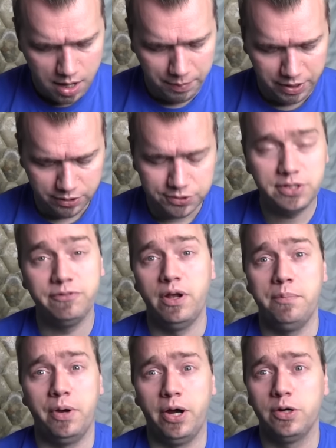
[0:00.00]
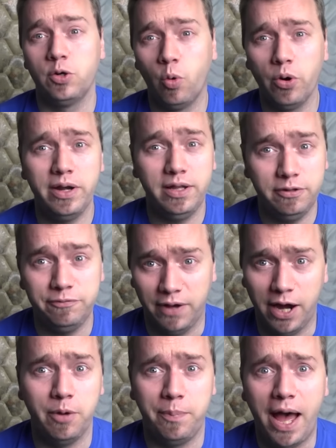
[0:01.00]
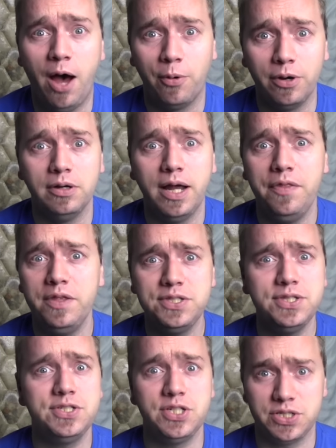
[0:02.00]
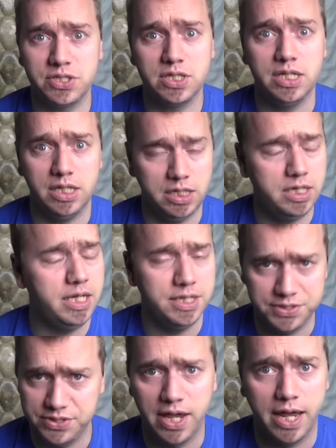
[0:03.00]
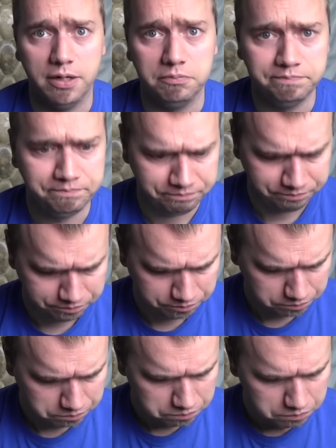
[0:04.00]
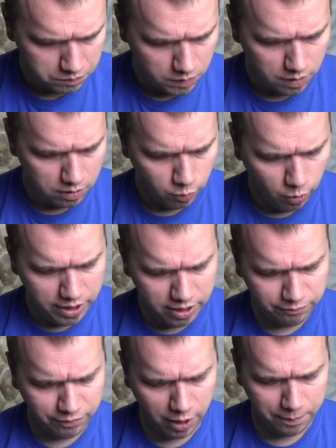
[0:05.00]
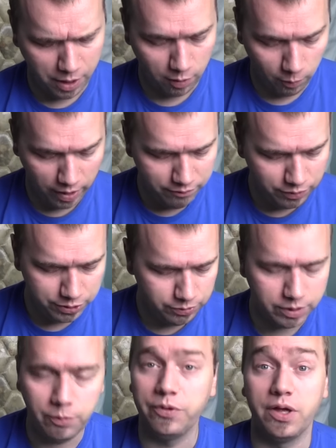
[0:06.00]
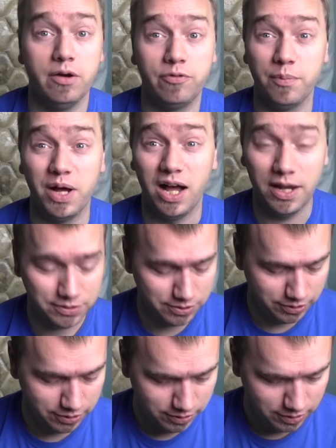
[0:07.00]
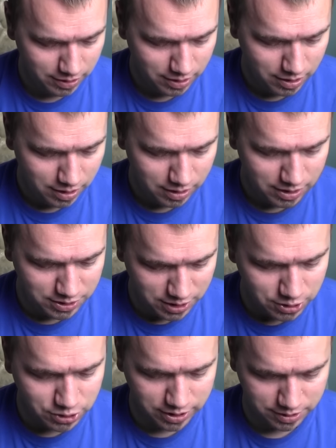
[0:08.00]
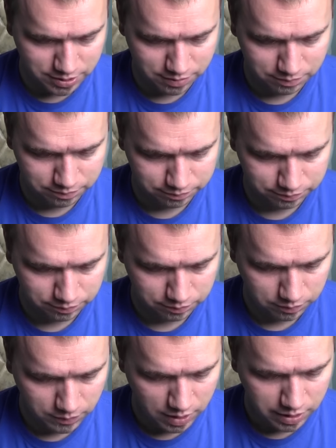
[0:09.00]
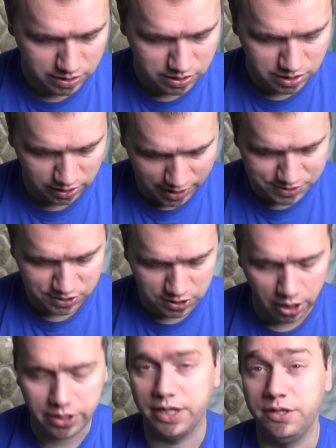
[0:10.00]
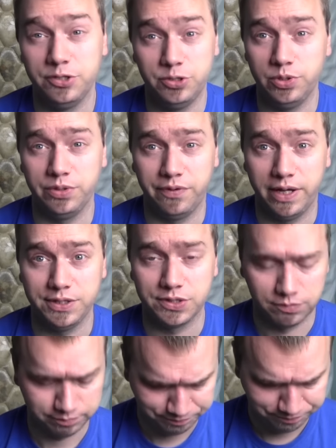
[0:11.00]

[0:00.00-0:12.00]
But here's the fun part. Coordinated firepower. And this is just insane. Coordinated firepower. Whenever a unit from a hunter contingent selects a target in the shooting phase,